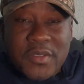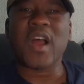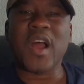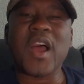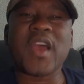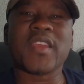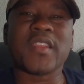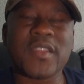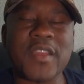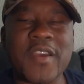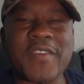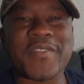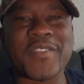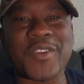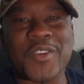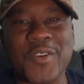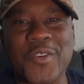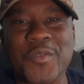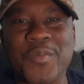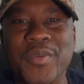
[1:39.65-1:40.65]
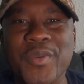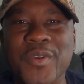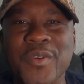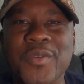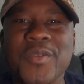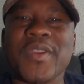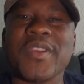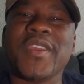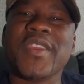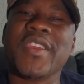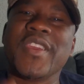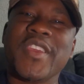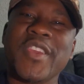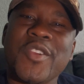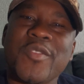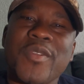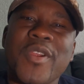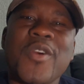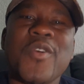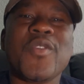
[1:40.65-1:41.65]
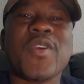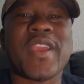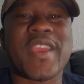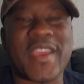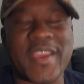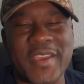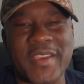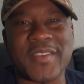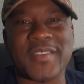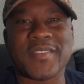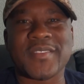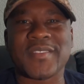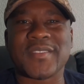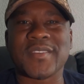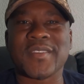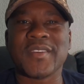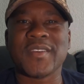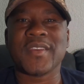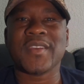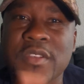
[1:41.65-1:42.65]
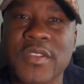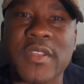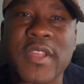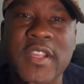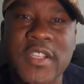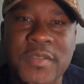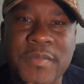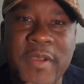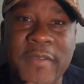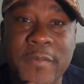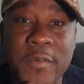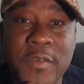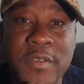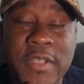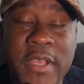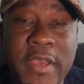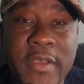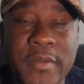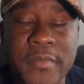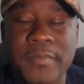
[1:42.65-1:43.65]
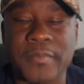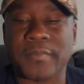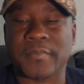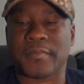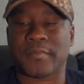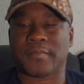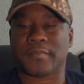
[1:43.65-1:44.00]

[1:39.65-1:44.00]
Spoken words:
I love the GoPro Hero 8. So that's my first item.